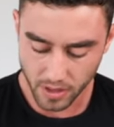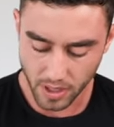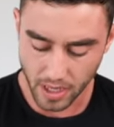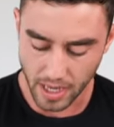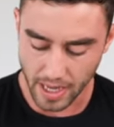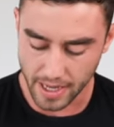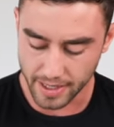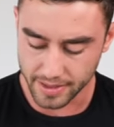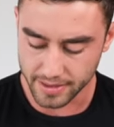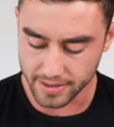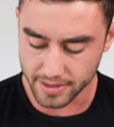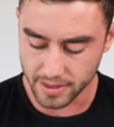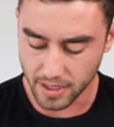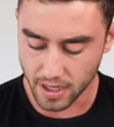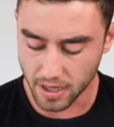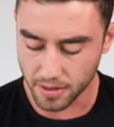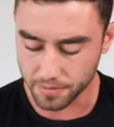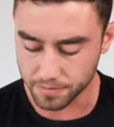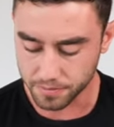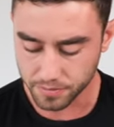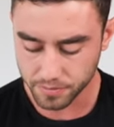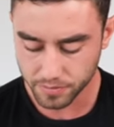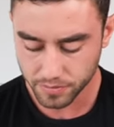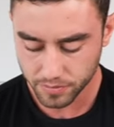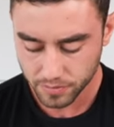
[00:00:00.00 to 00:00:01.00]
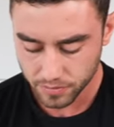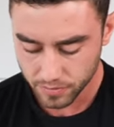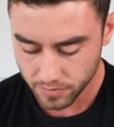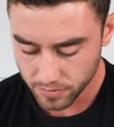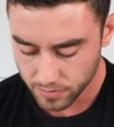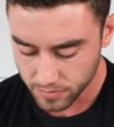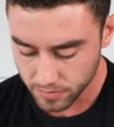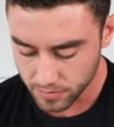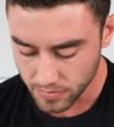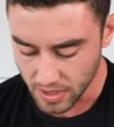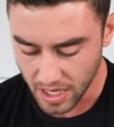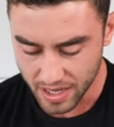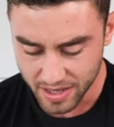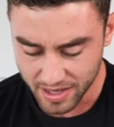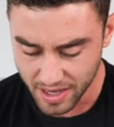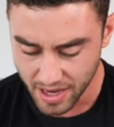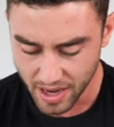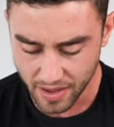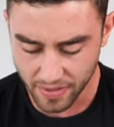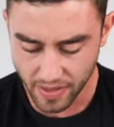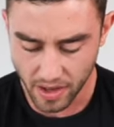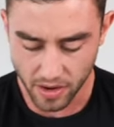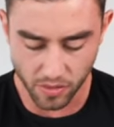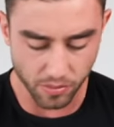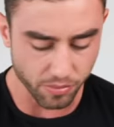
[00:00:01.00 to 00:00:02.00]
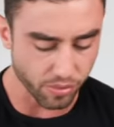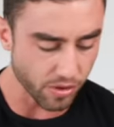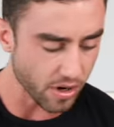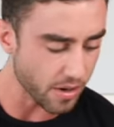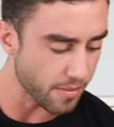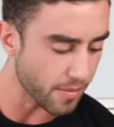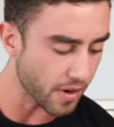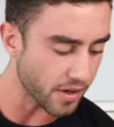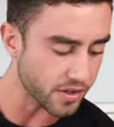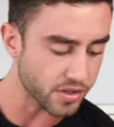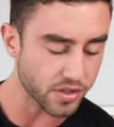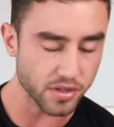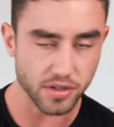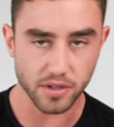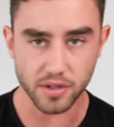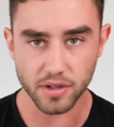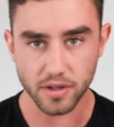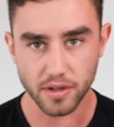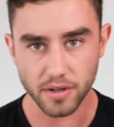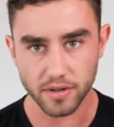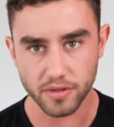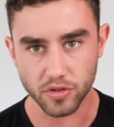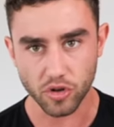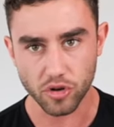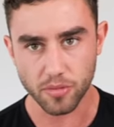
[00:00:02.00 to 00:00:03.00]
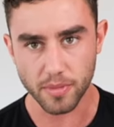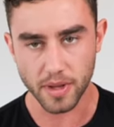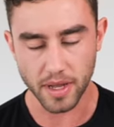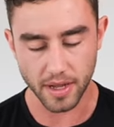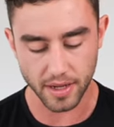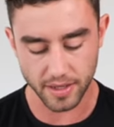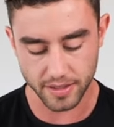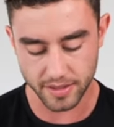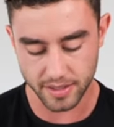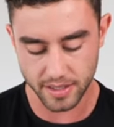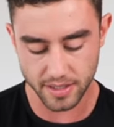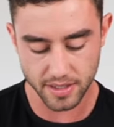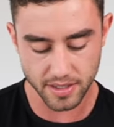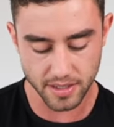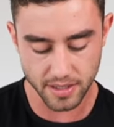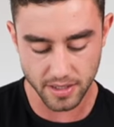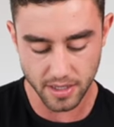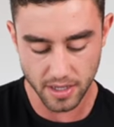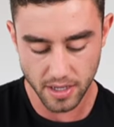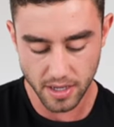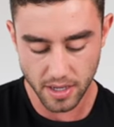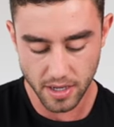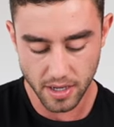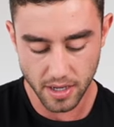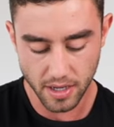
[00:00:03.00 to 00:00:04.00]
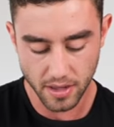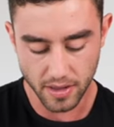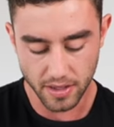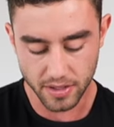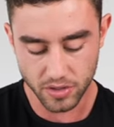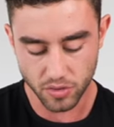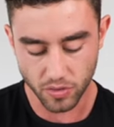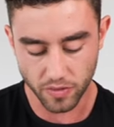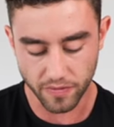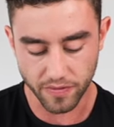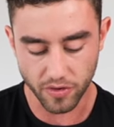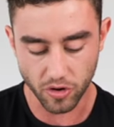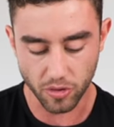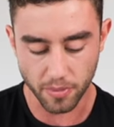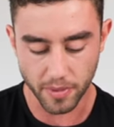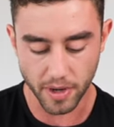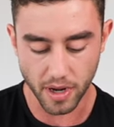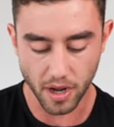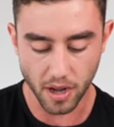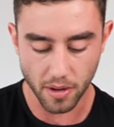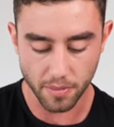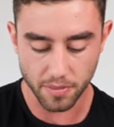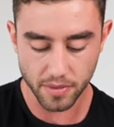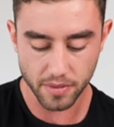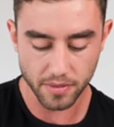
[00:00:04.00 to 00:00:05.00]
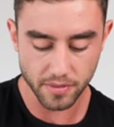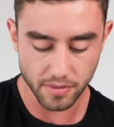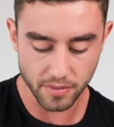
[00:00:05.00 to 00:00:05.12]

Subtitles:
And yeah, and that'll pretty much do me because this will fill me up